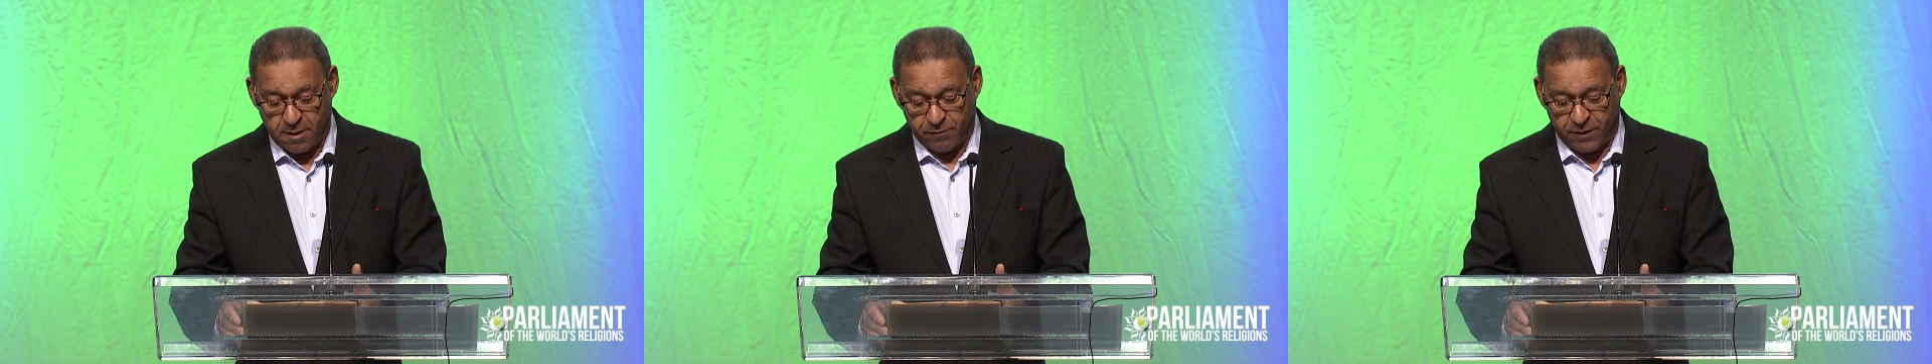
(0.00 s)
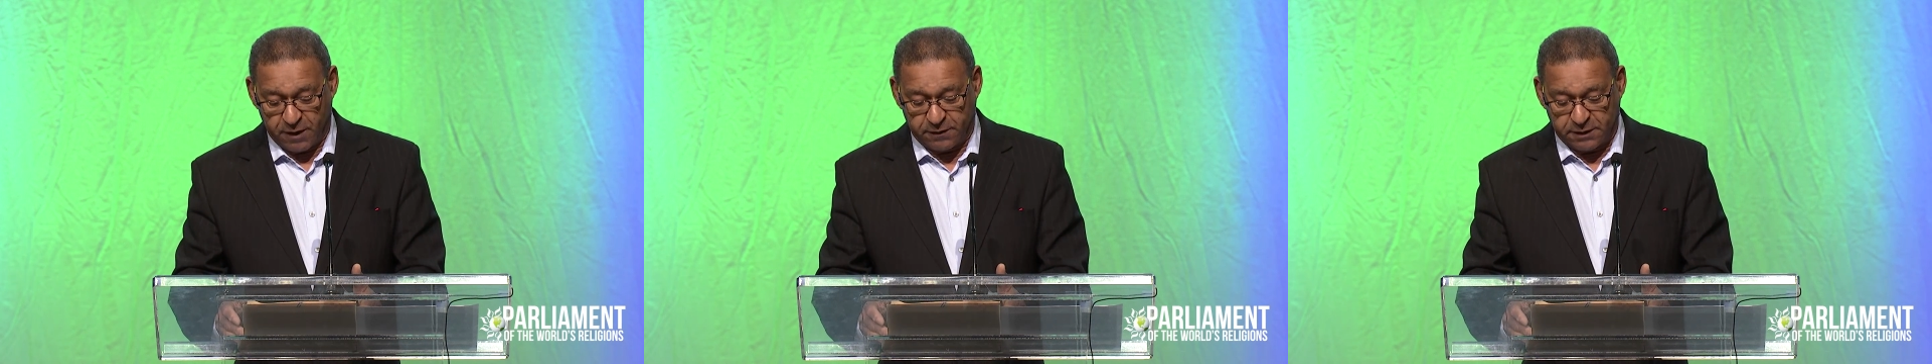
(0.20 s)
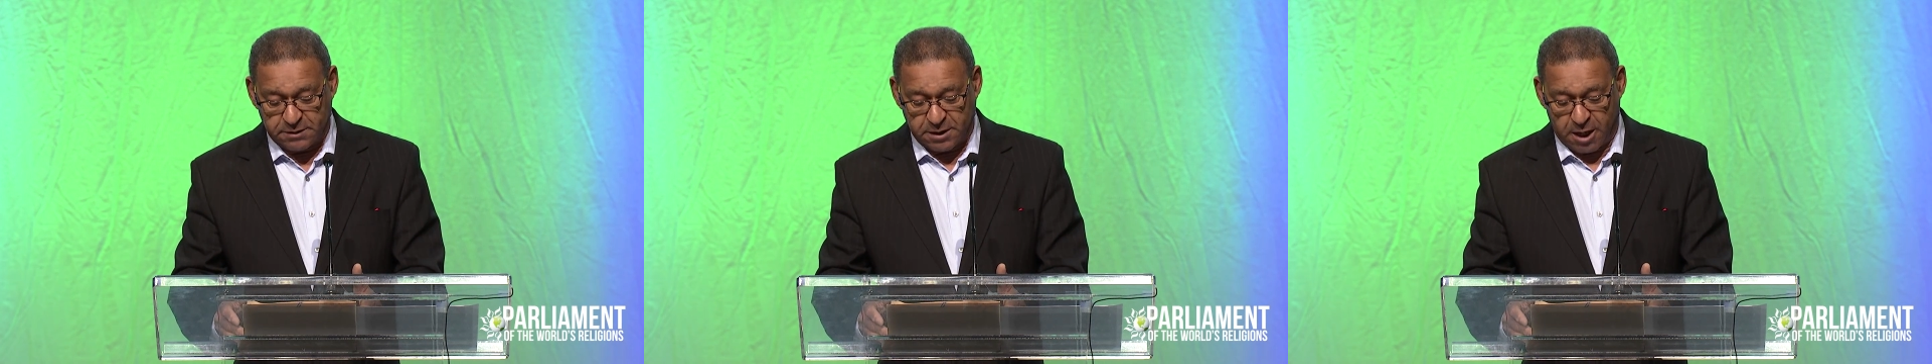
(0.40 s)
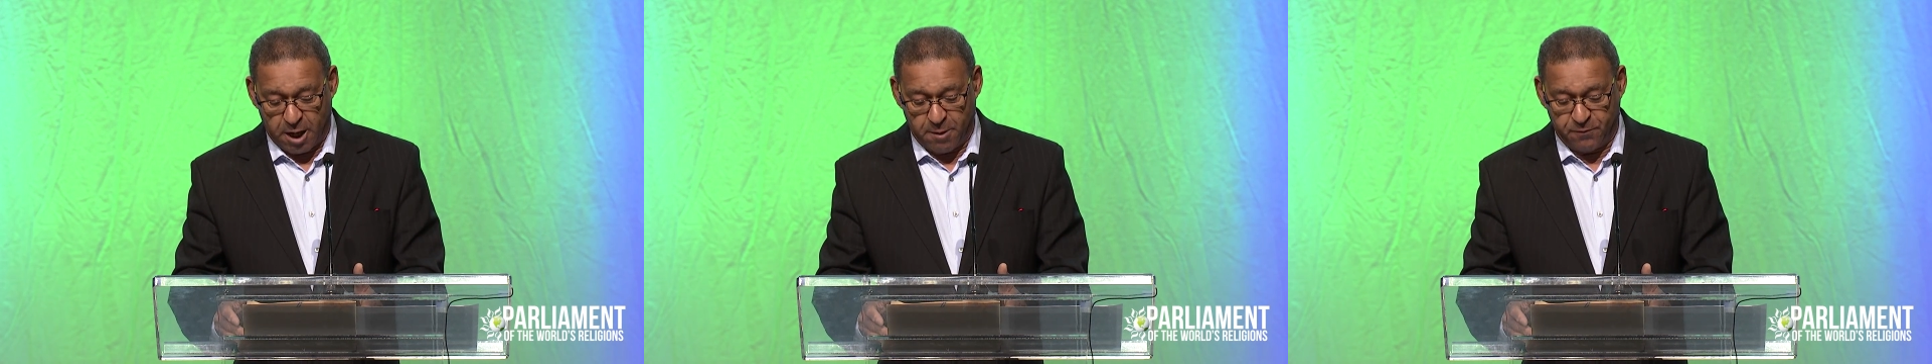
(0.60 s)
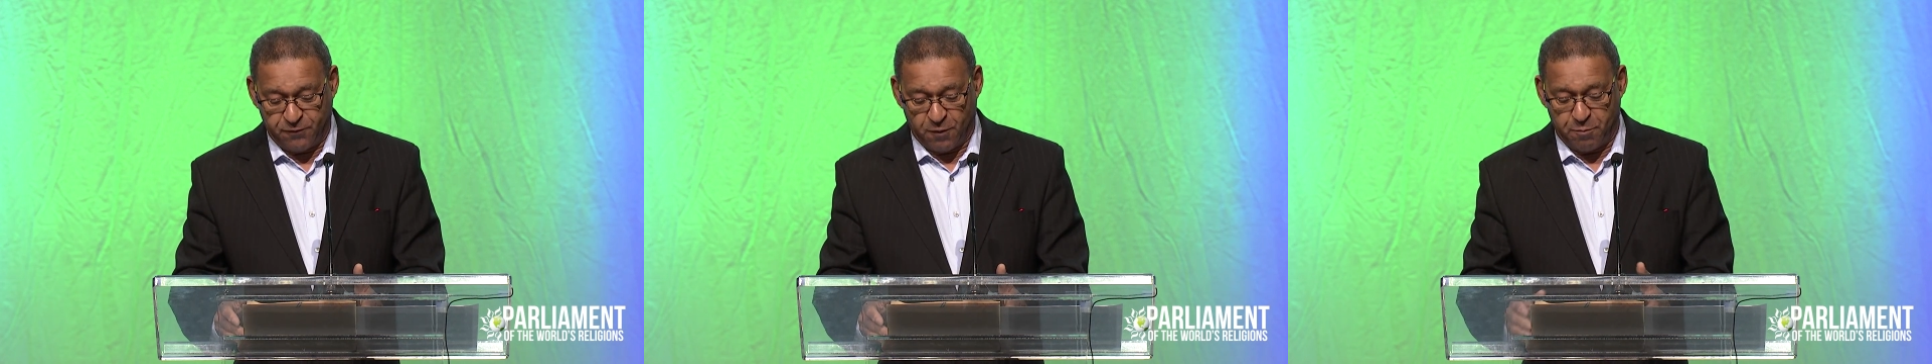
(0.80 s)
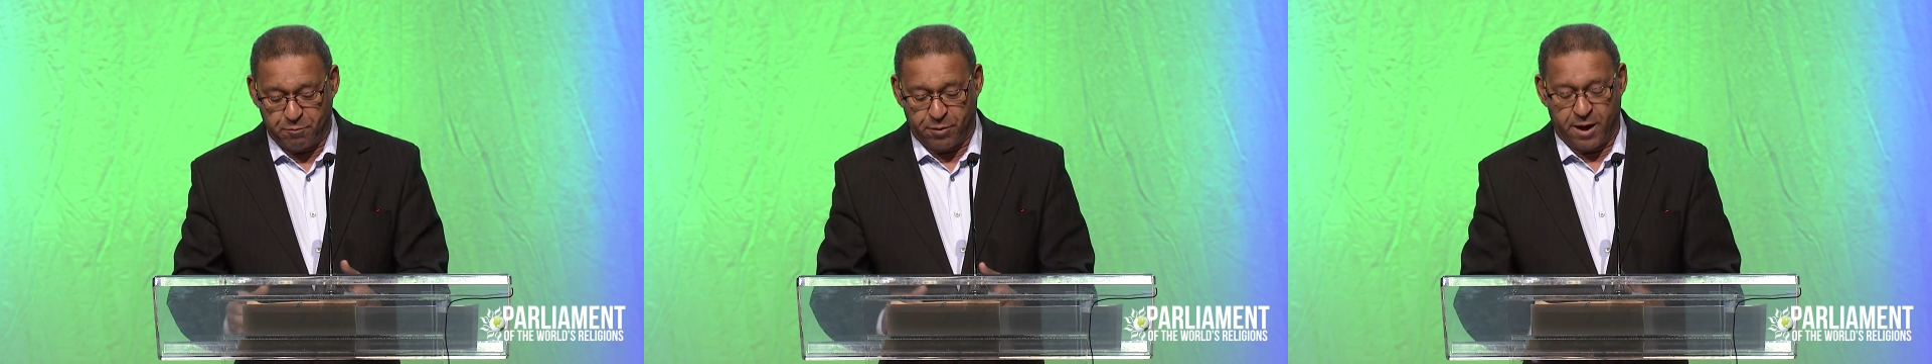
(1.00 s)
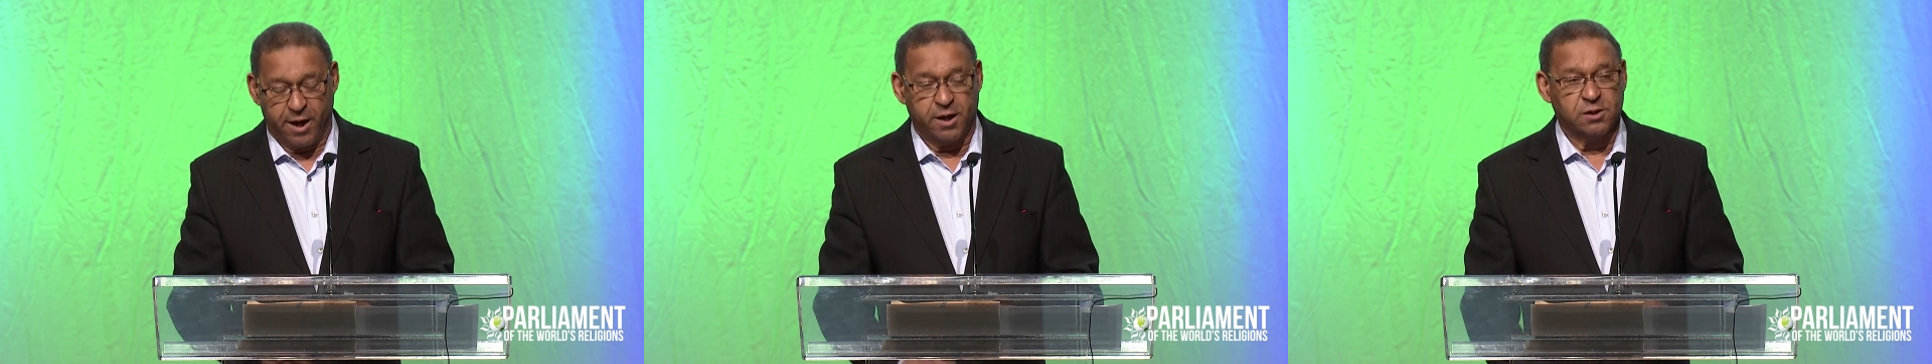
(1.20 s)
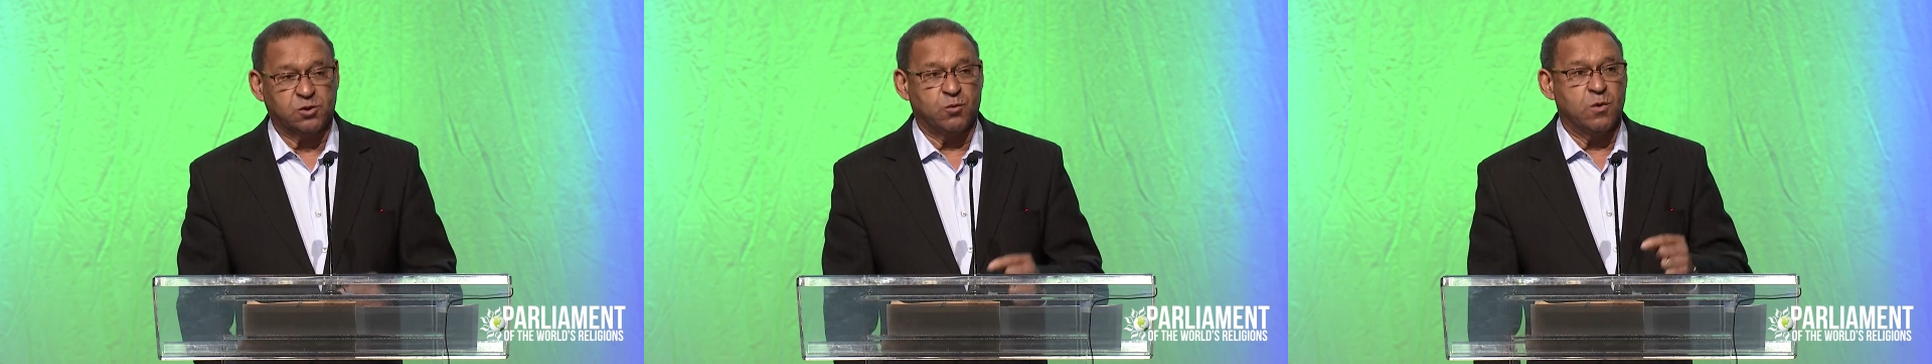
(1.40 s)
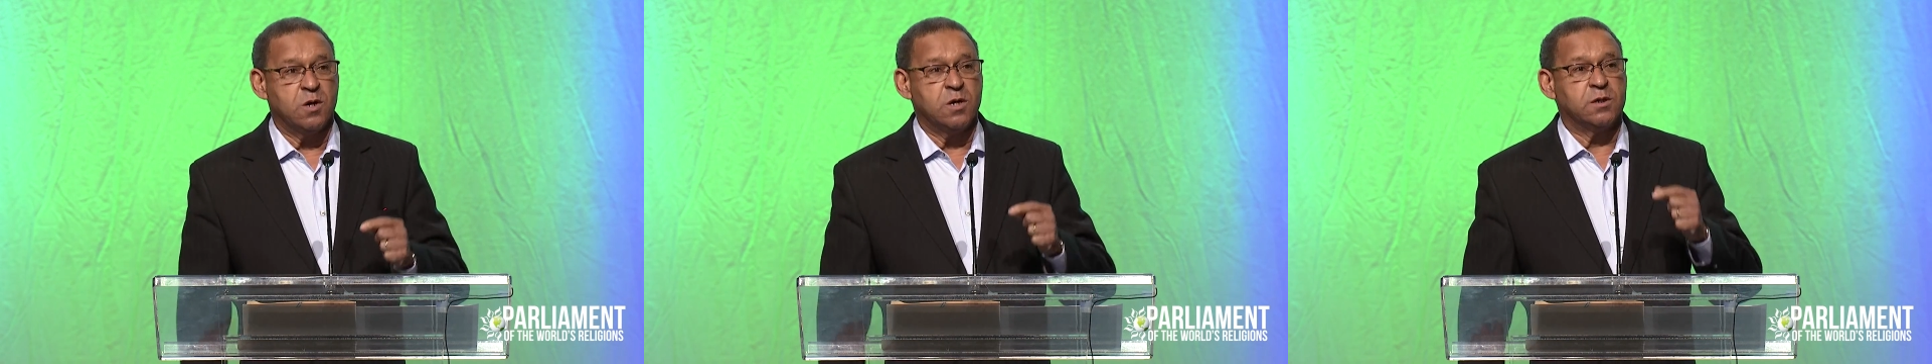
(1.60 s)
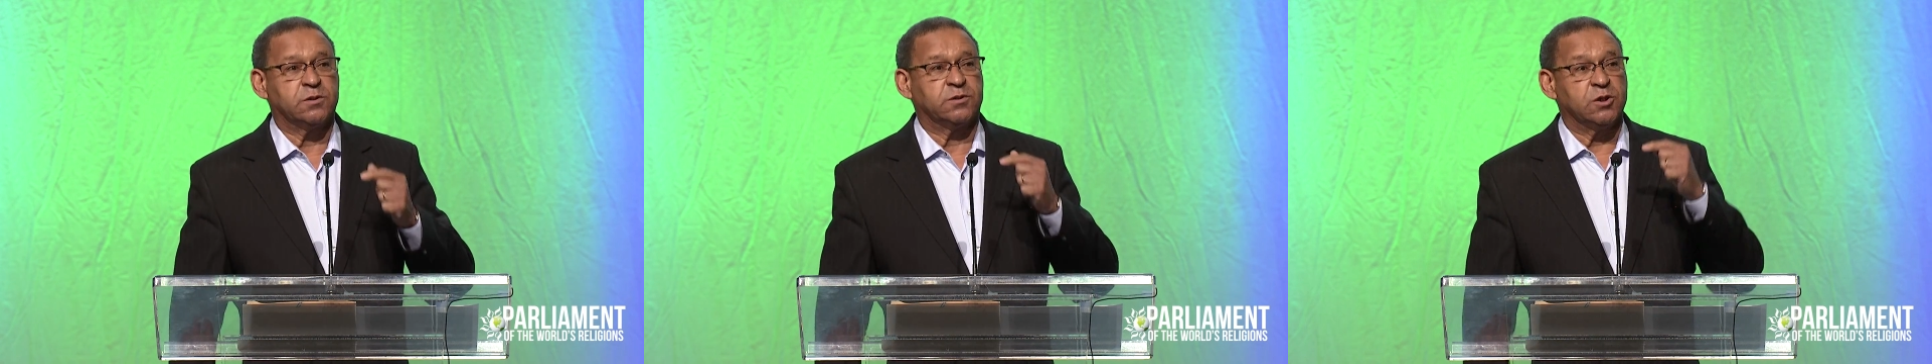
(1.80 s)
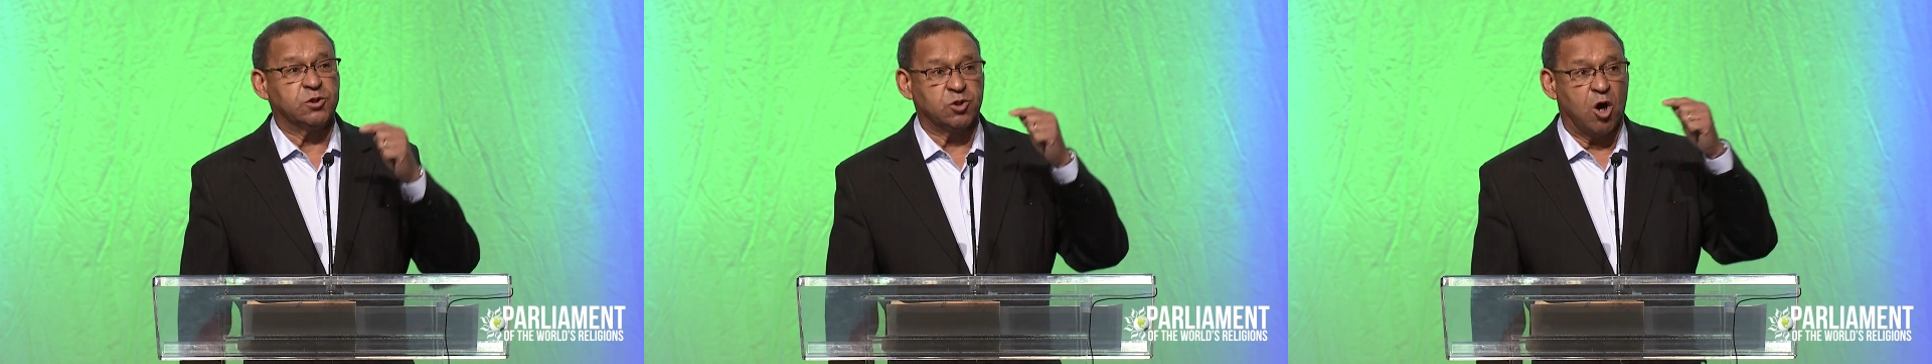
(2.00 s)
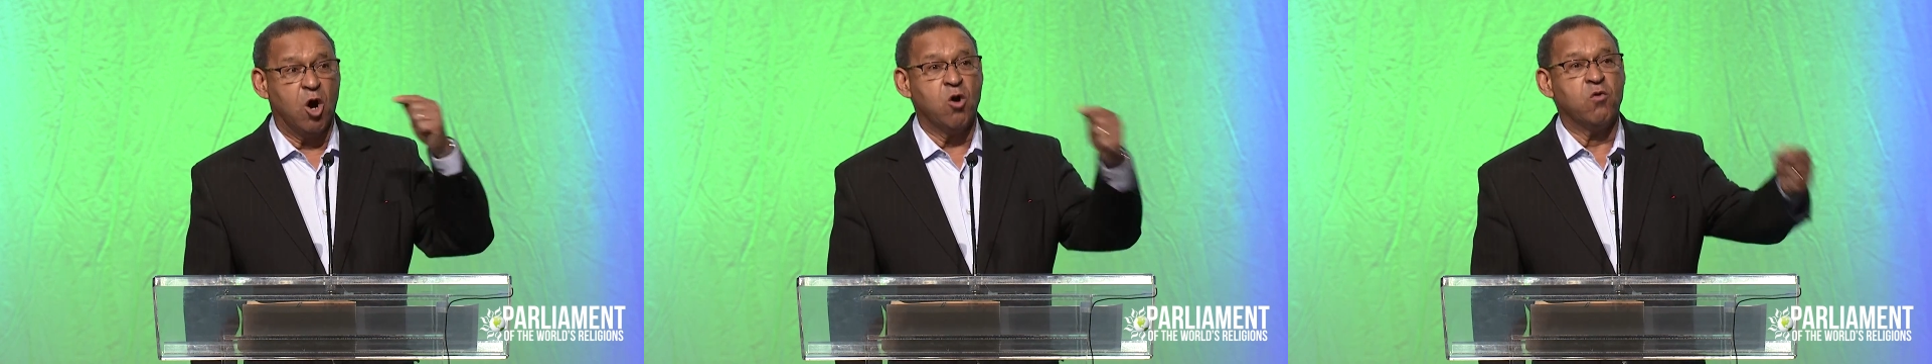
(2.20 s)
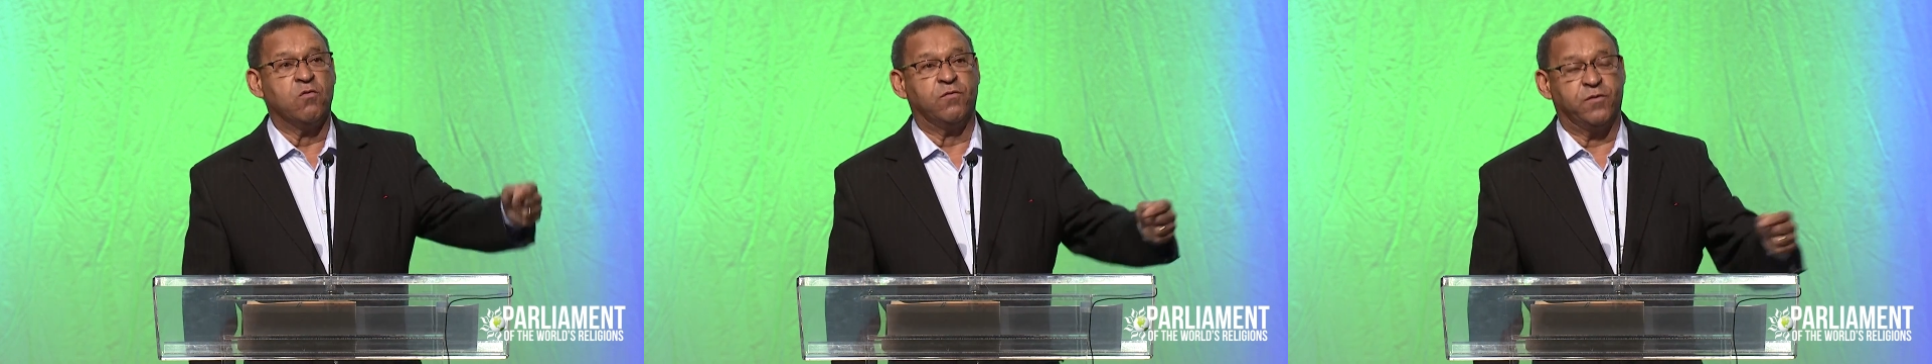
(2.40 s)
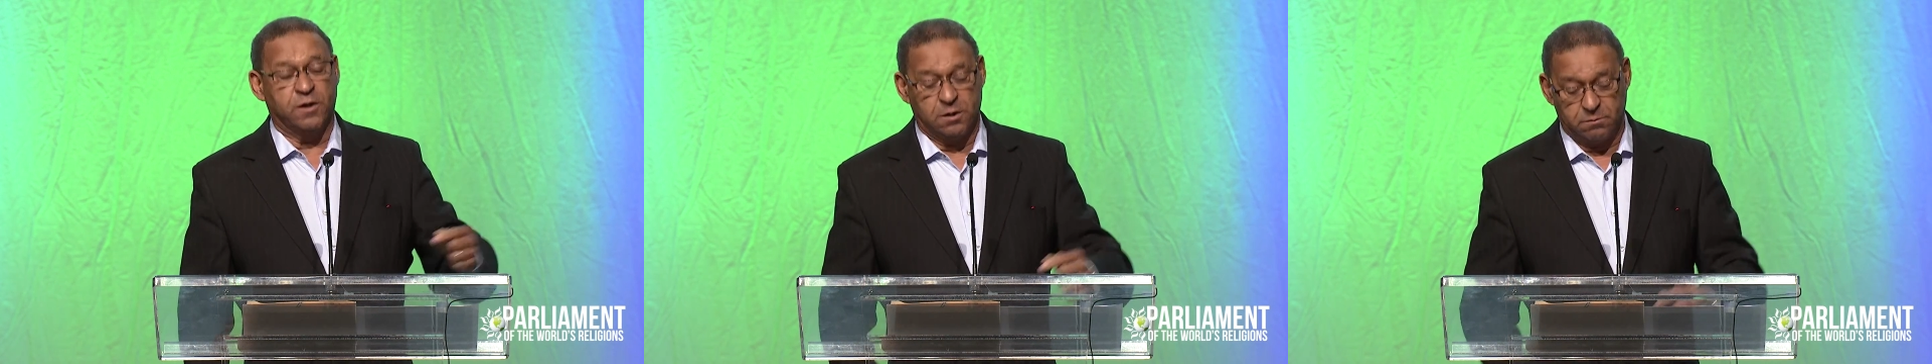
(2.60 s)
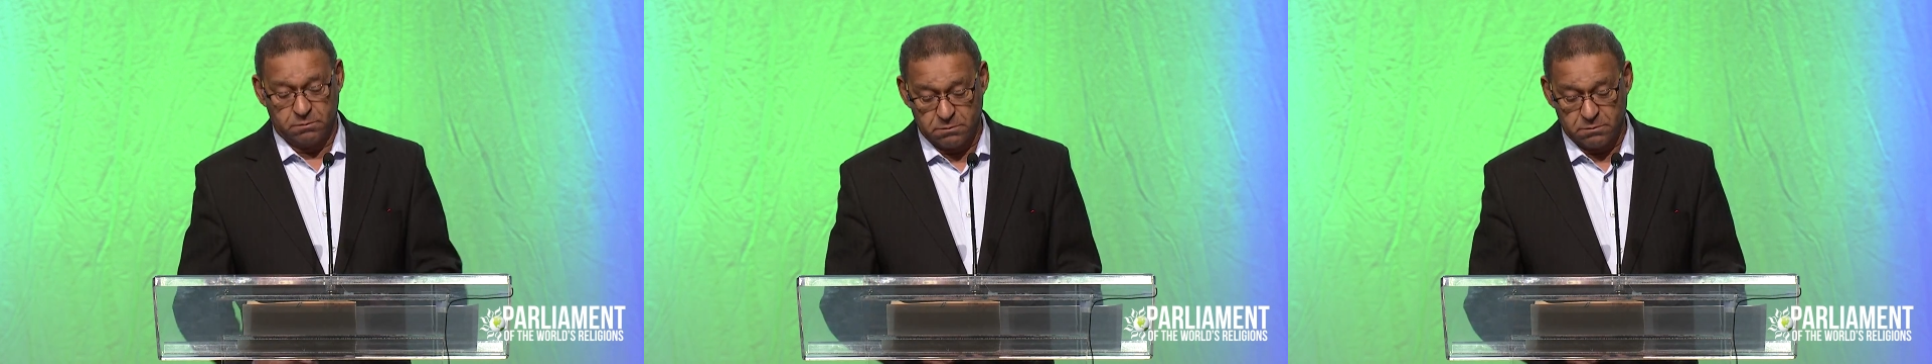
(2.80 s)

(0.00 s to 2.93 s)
that the time for pious words is over.